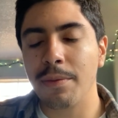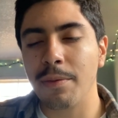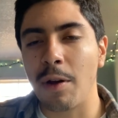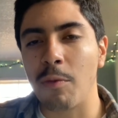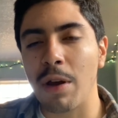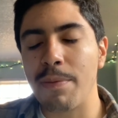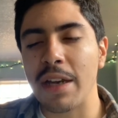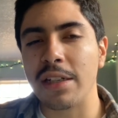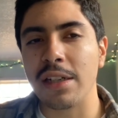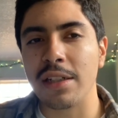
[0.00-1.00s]
on web
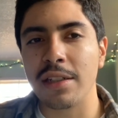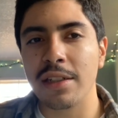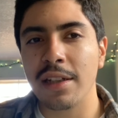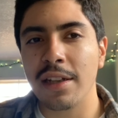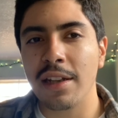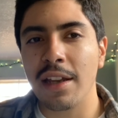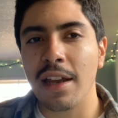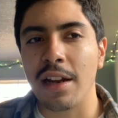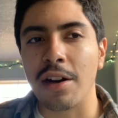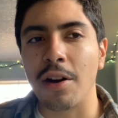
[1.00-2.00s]
pages,
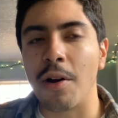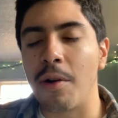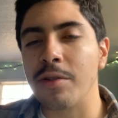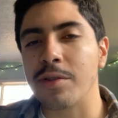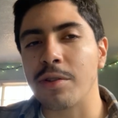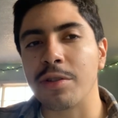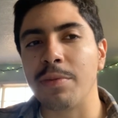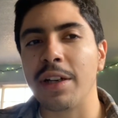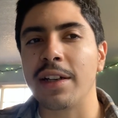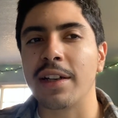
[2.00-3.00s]
and our own social
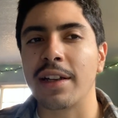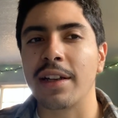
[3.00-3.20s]
media